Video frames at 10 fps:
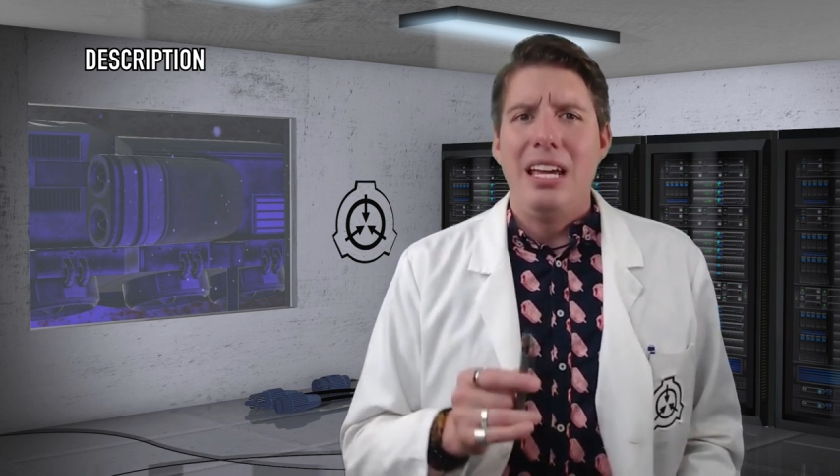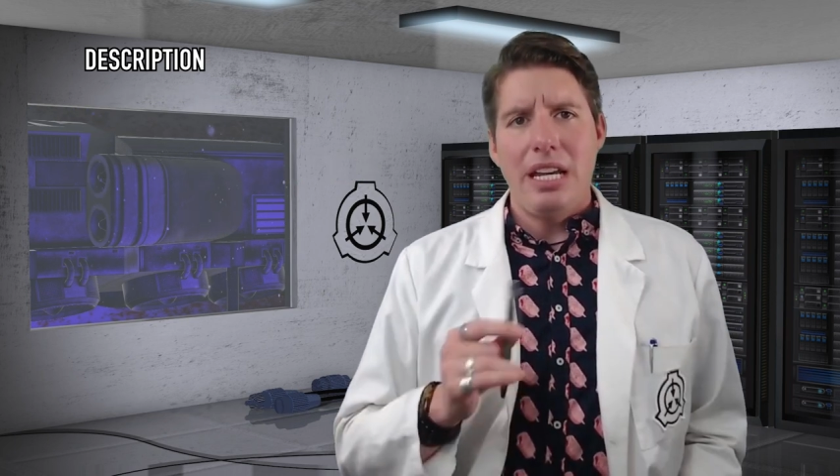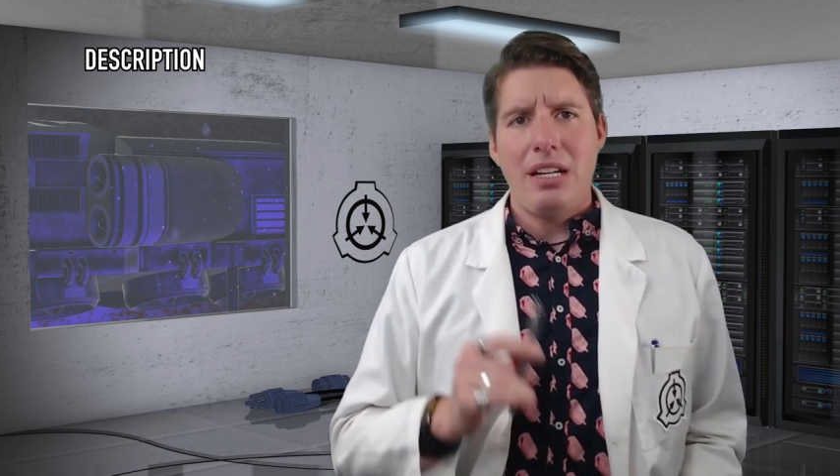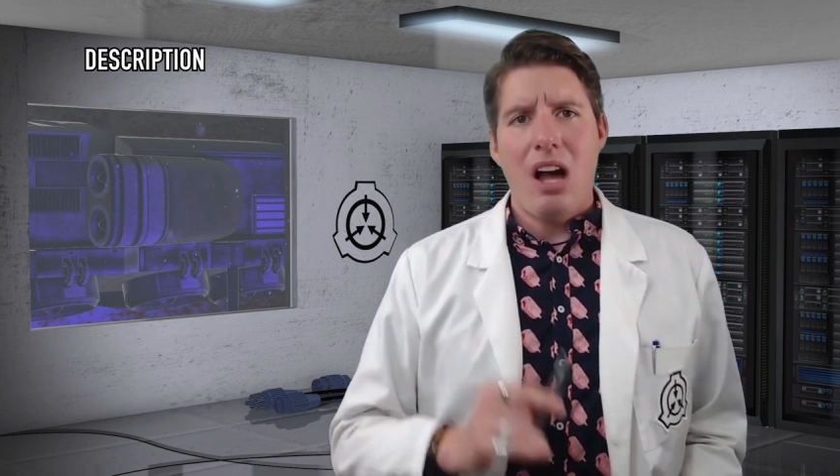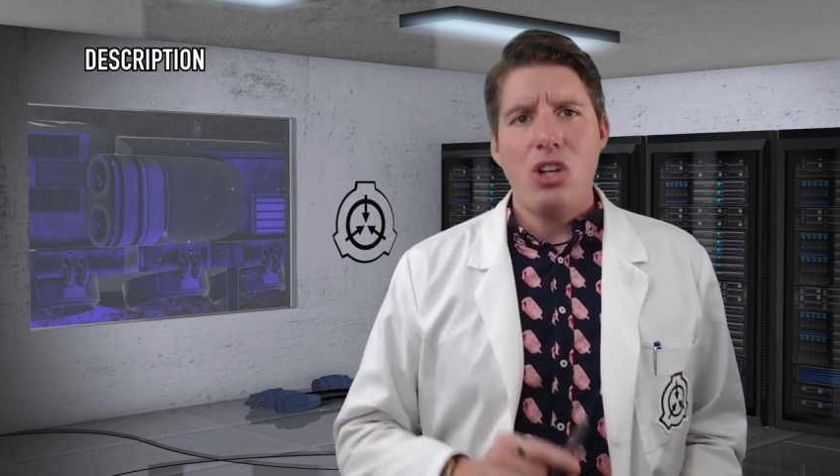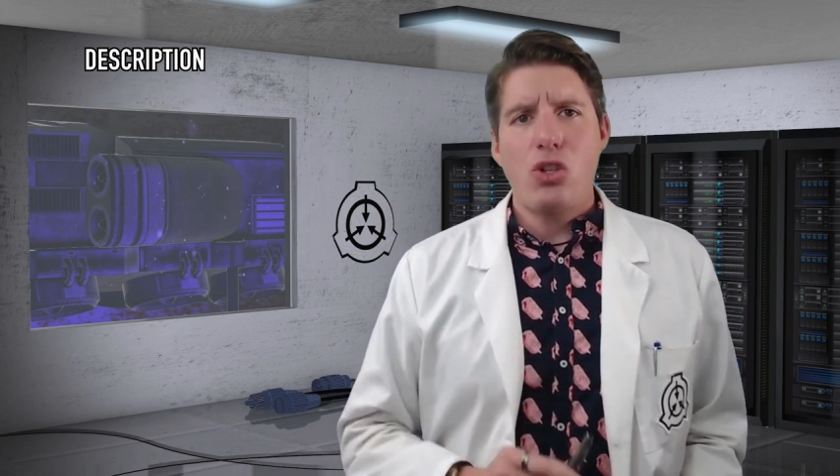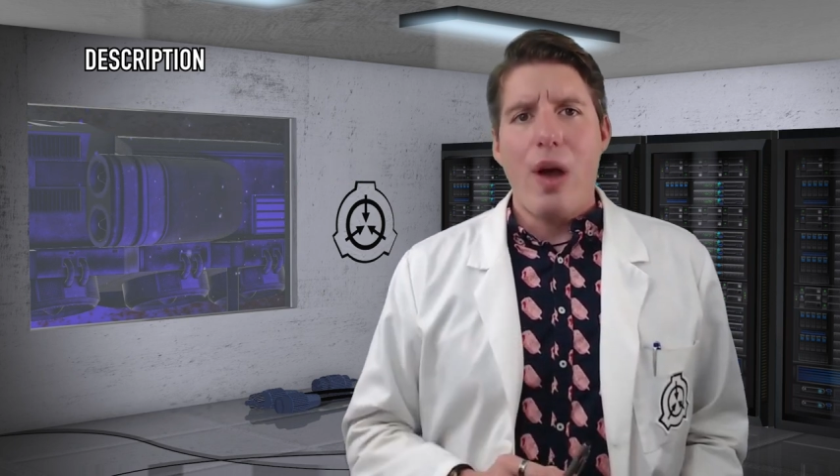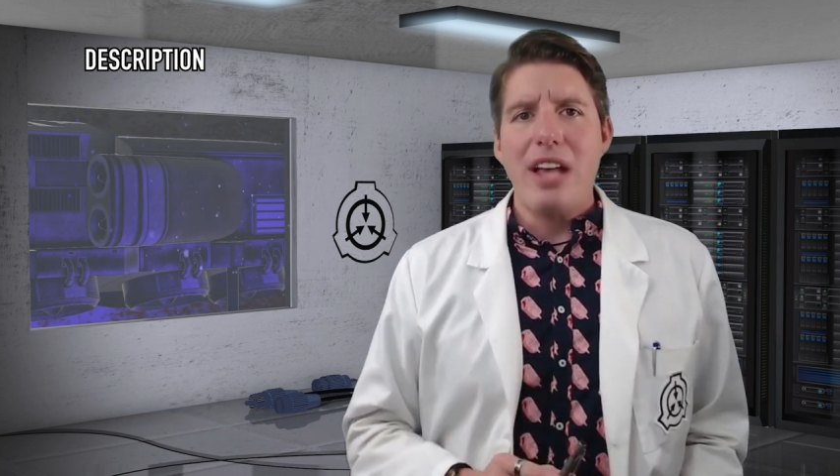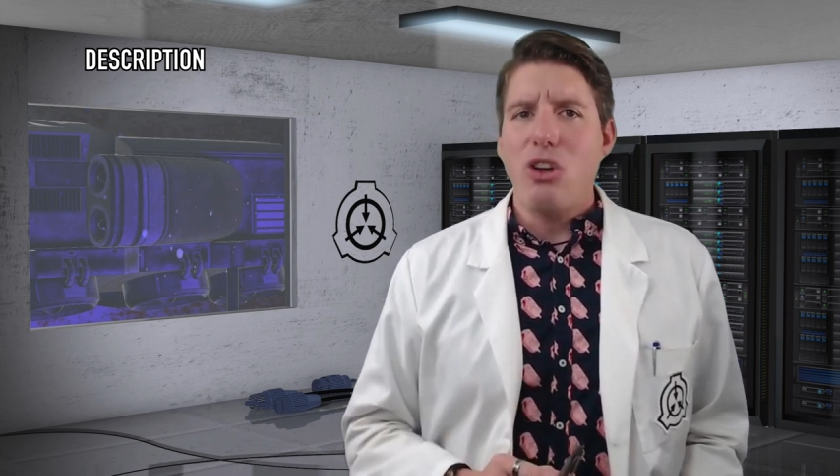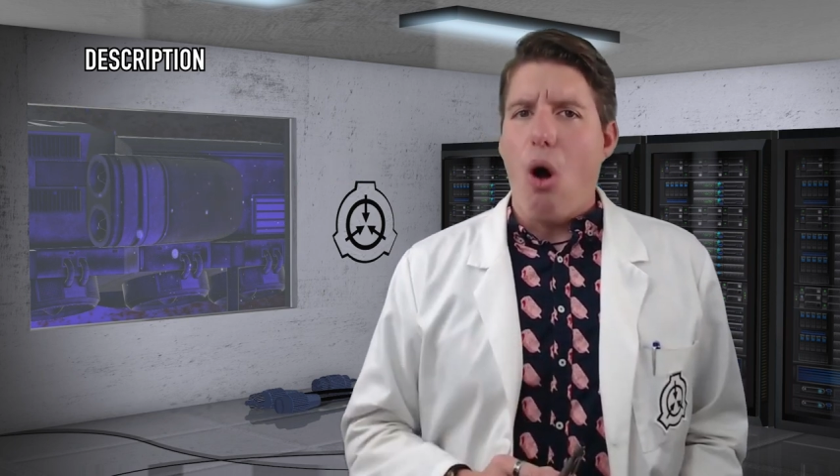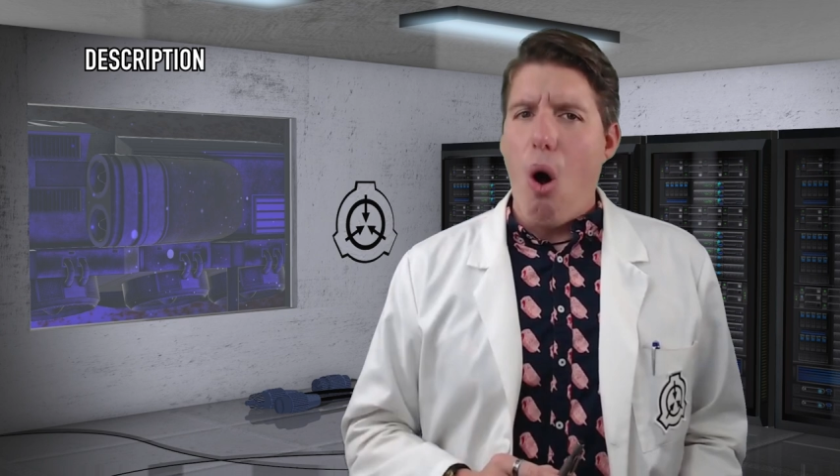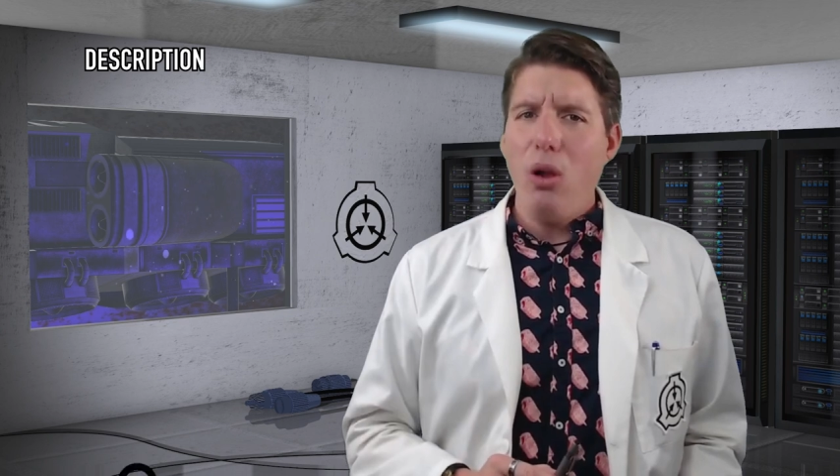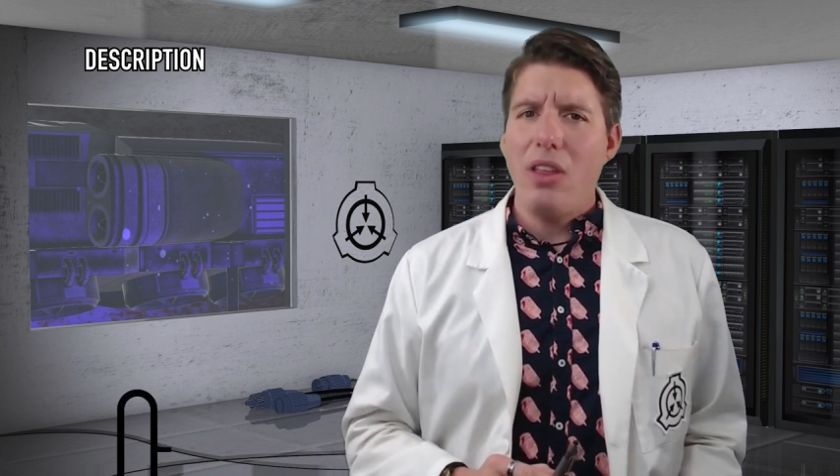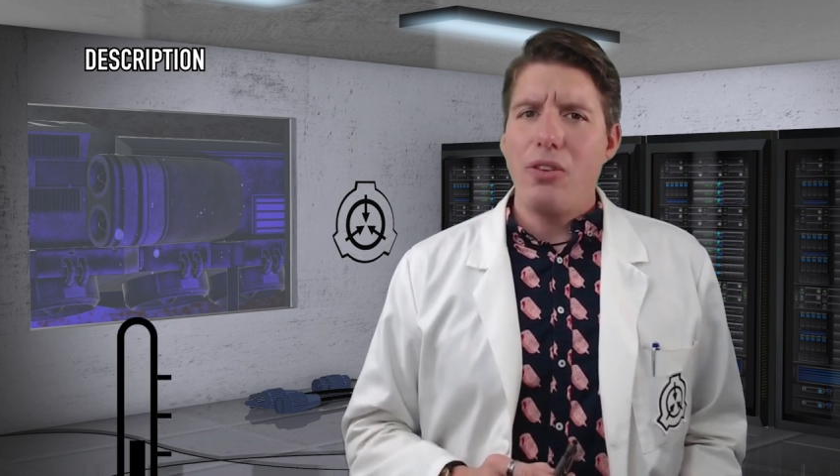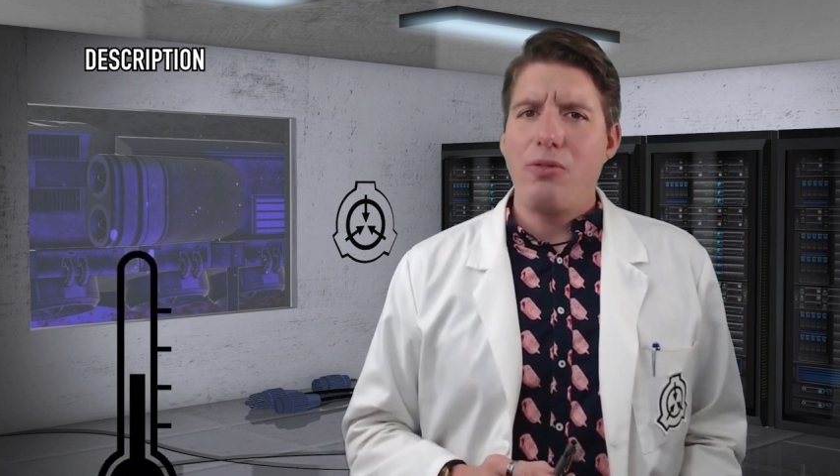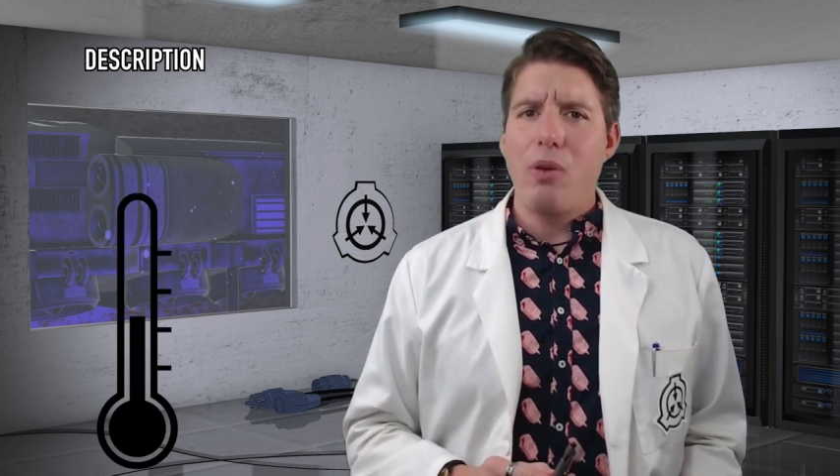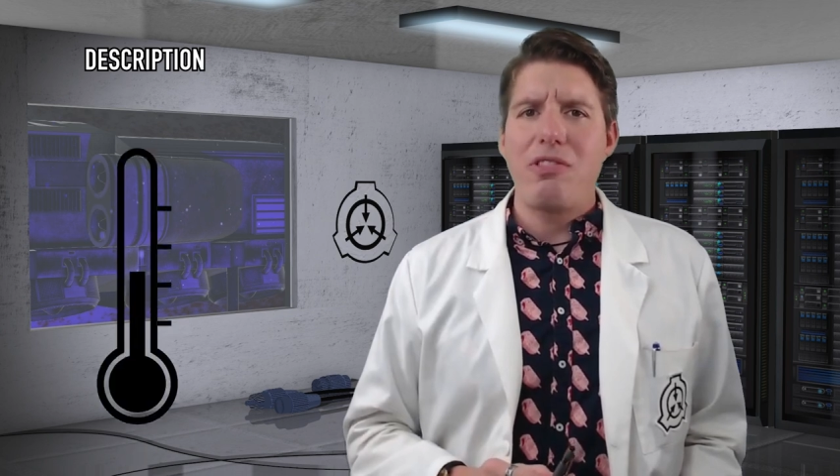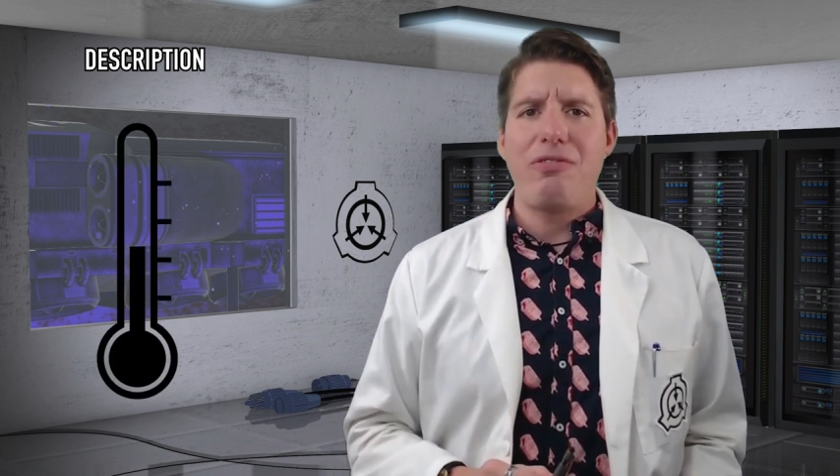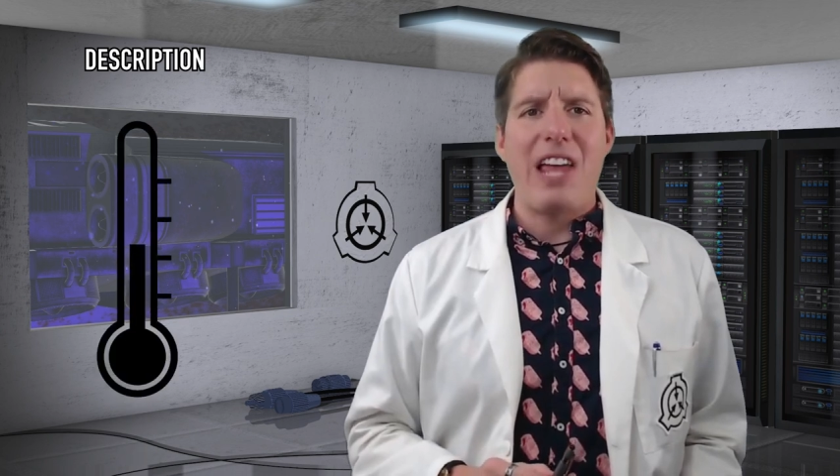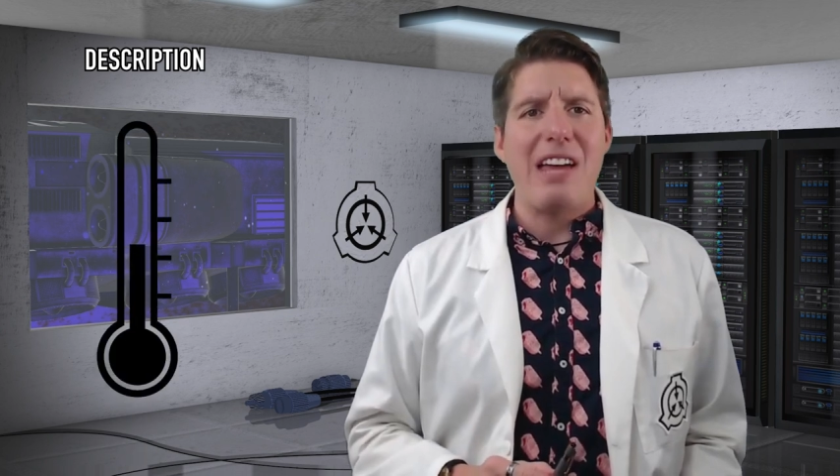In contrast, all other forms
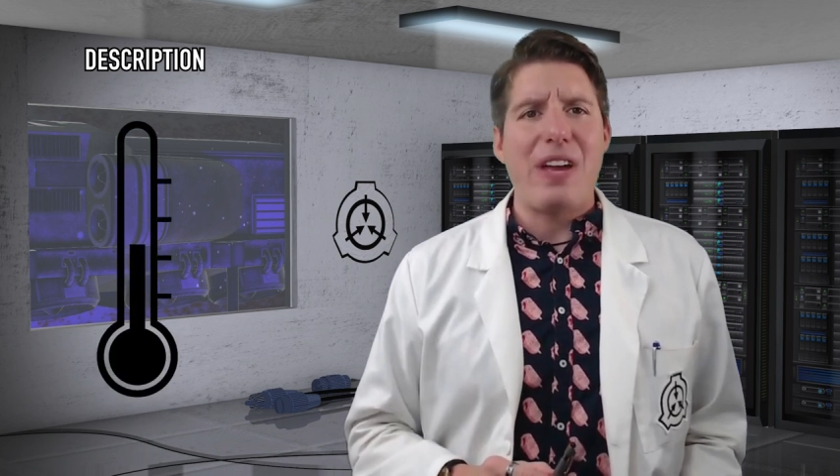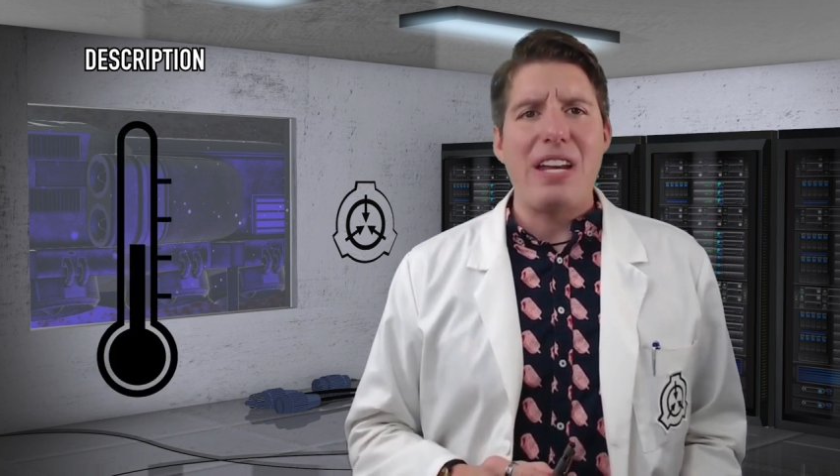of life